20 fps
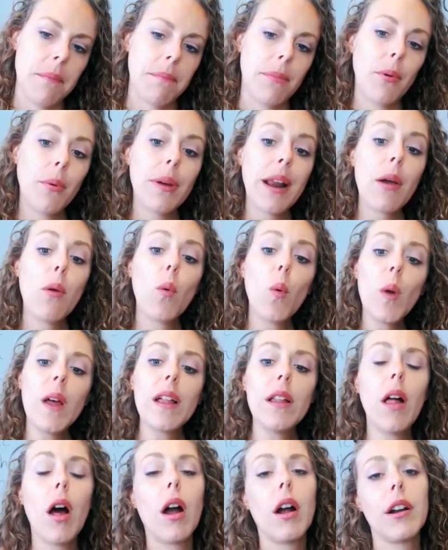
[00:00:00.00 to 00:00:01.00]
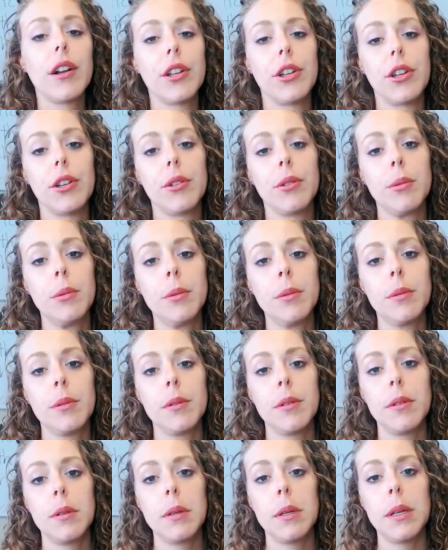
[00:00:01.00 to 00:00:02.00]
But what I will argue
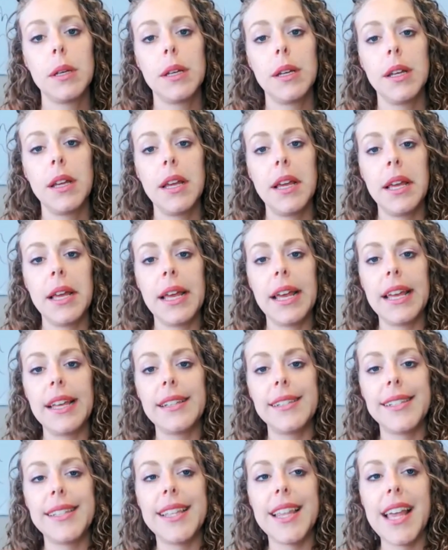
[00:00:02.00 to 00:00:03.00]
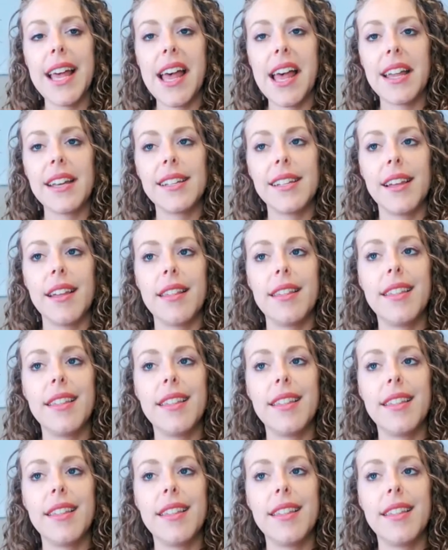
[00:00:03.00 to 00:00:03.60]
is that